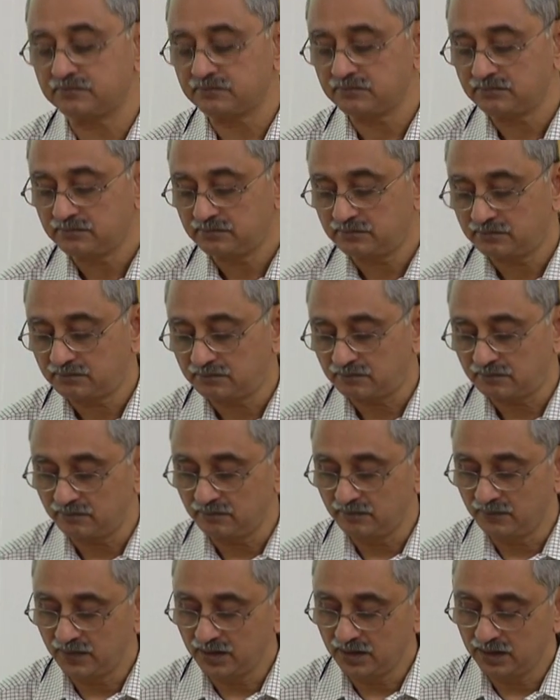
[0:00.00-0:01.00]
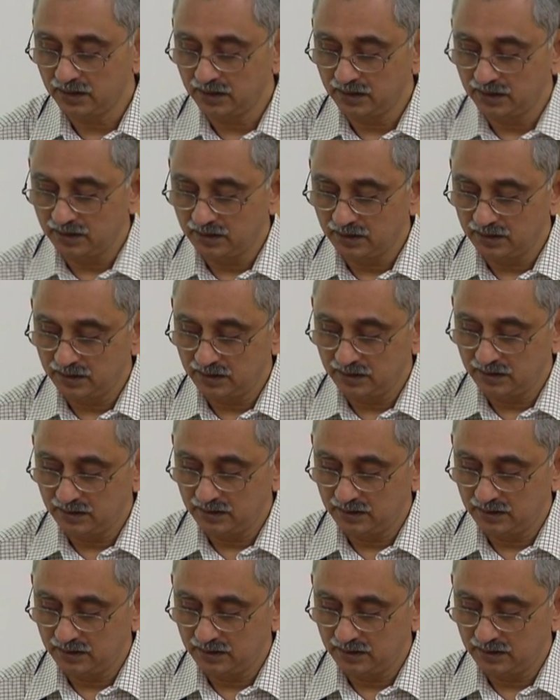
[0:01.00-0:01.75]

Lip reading: Nobody speaks.